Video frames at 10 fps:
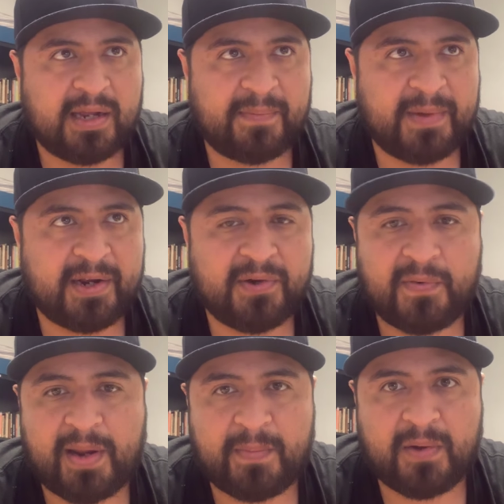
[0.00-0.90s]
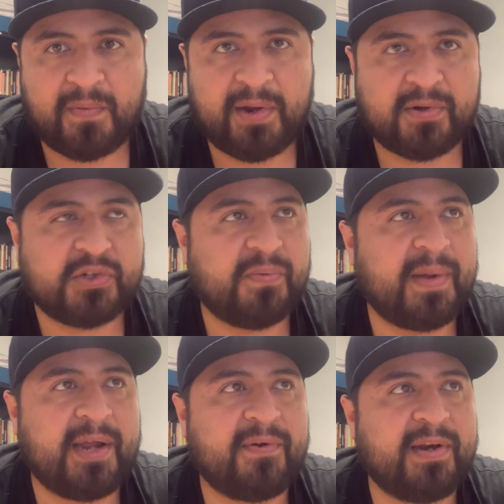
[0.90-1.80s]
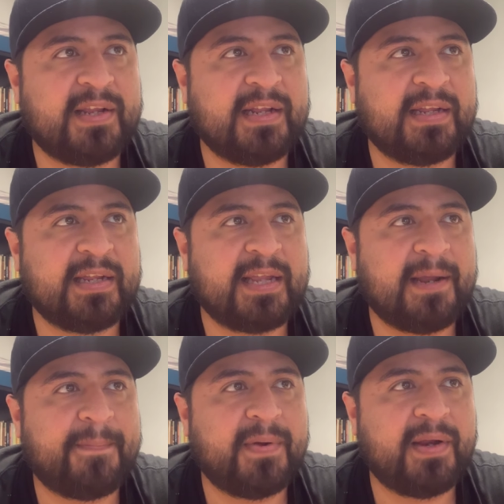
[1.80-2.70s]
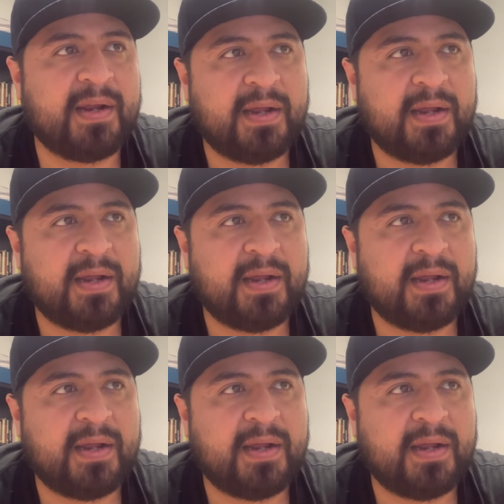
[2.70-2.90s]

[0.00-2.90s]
I'm not no Hemingway or Chopin or anything like that, but